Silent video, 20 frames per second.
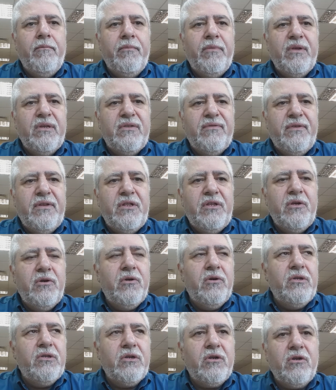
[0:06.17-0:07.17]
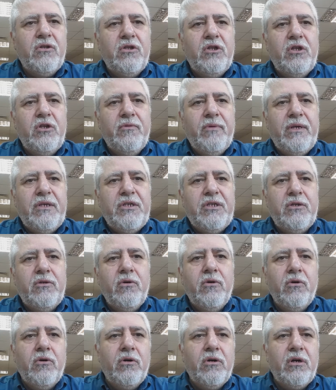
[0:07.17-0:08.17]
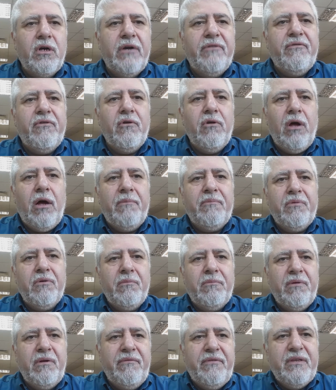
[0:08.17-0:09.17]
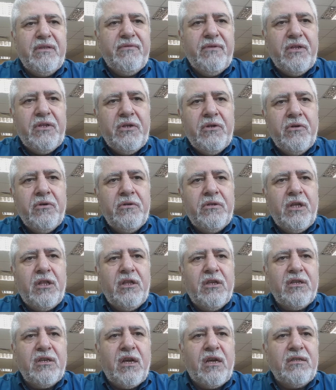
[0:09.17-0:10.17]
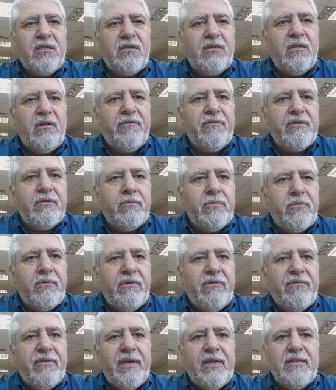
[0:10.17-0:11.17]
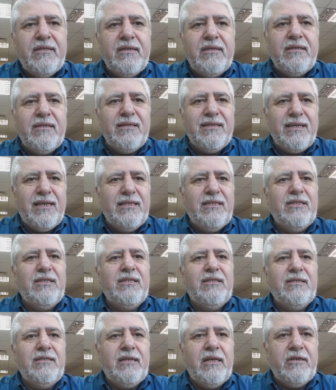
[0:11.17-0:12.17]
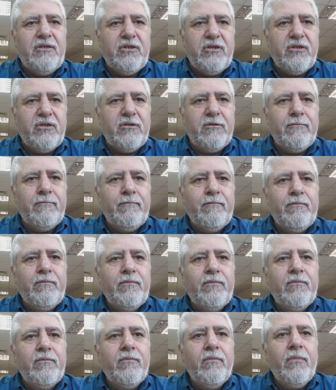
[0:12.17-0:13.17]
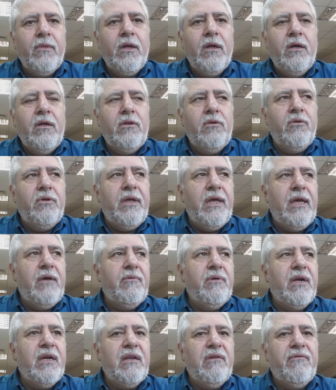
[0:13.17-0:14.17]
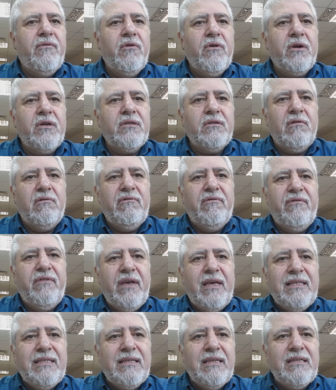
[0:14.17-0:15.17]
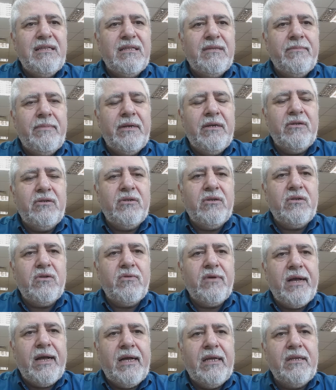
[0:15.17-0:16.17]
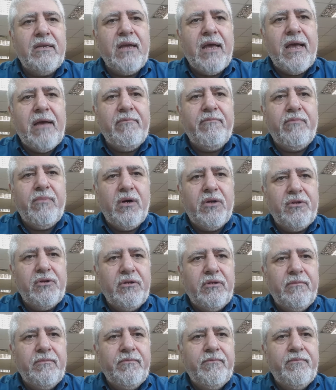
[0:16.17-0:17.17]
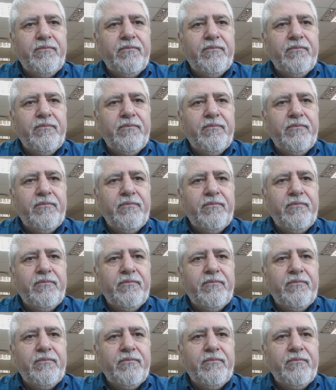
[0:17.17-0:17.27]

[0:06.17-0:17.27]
This video is a continuation or a follow-up to a previous video that discussed the difference between phases and stages. Today we're going to focus on phases pairs the SUKAD CAMP model,